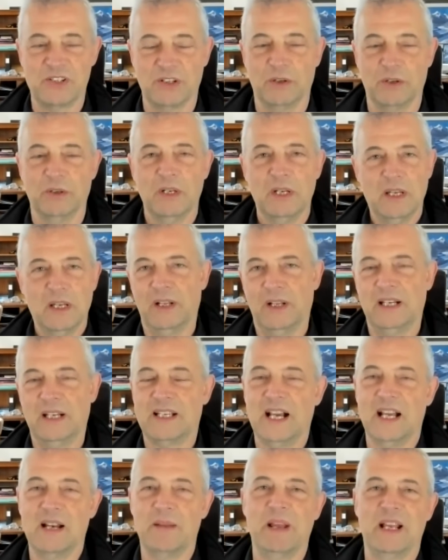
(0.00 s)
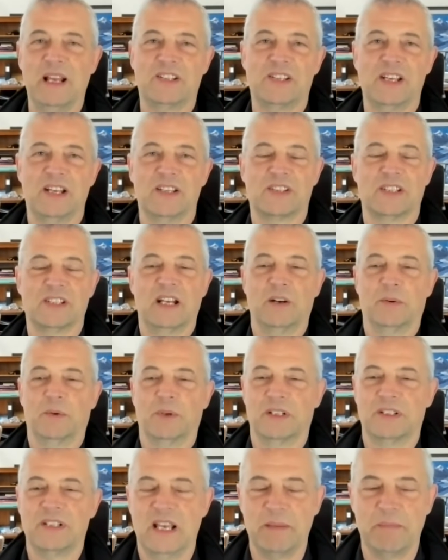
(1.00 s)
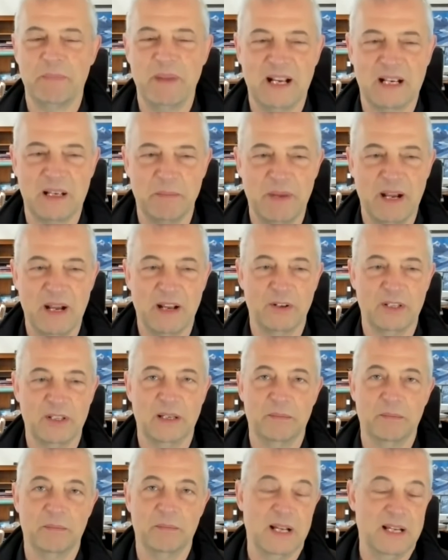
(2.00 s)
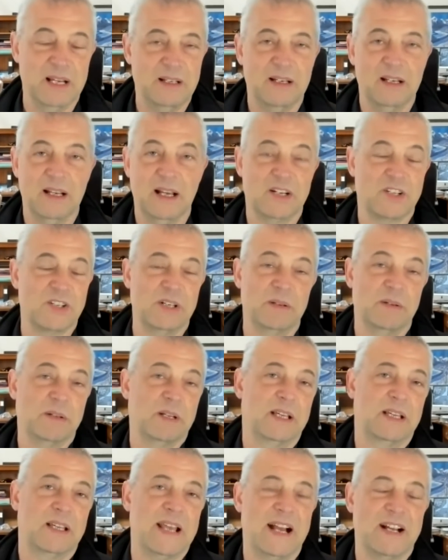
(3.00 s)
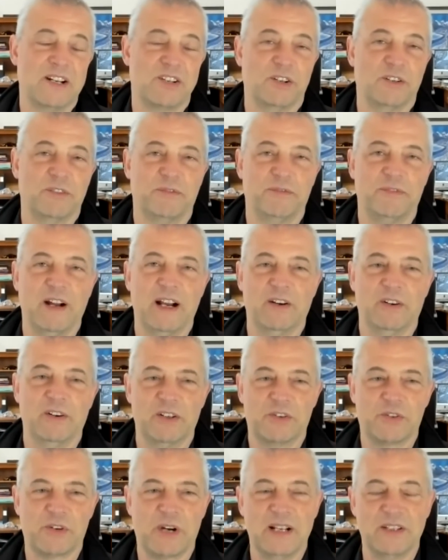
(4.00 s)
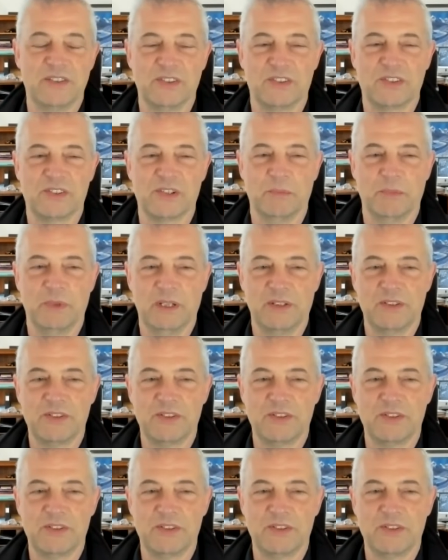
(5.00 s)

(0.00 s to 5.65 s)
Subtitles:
So it kind of makes sense that they don't want to take back a battery that might actually catch on fire in transit somewhere.